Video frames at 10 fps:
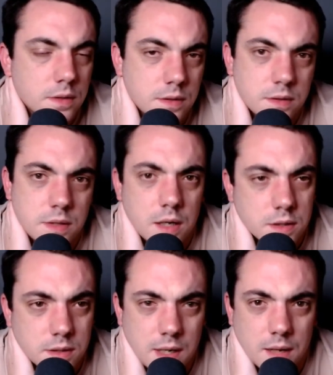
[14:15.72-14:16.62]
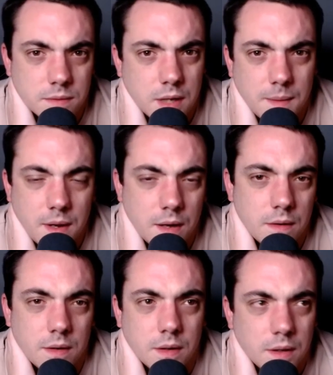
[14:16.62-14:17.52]
touchdowns come out,
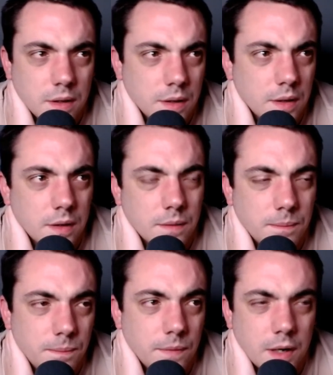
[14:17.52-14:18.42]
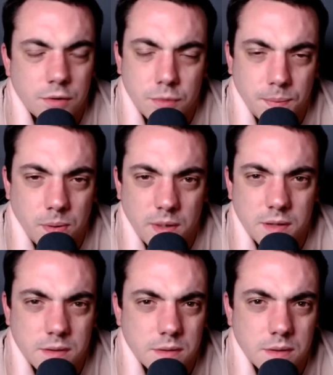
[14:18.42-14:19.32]
extra
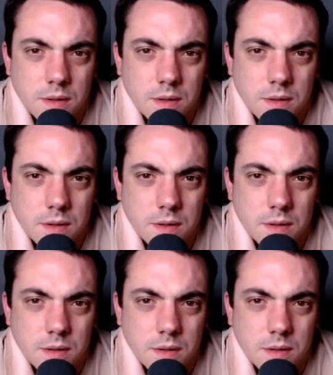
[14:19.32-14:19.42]
points,